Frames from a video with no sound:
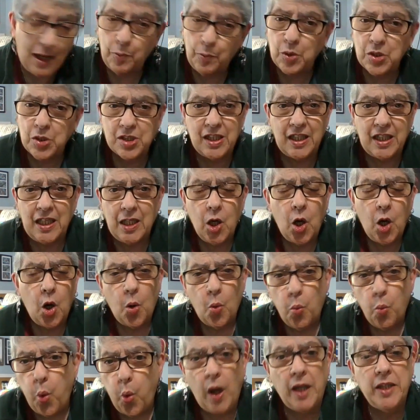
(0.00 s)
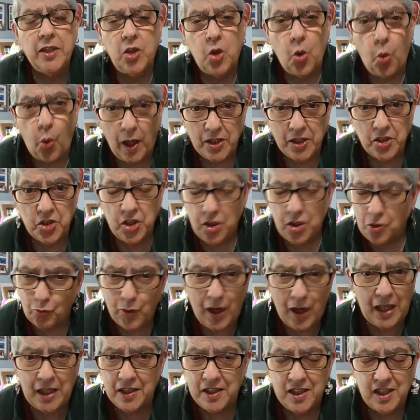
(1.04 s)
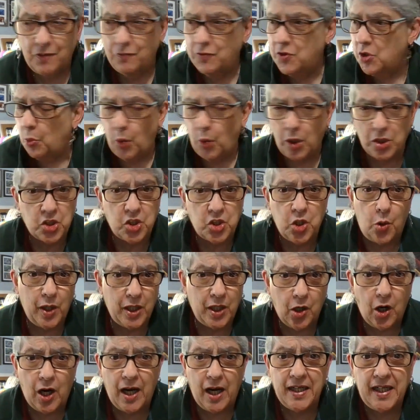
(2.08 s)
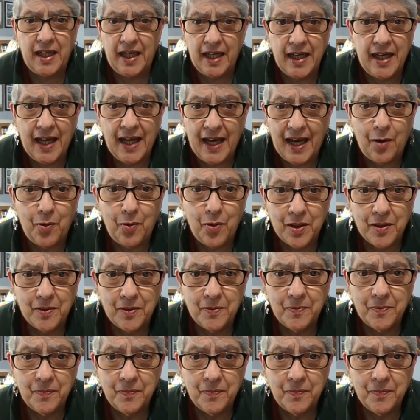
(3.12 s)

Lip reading: that was the one question relative to what's going on here now.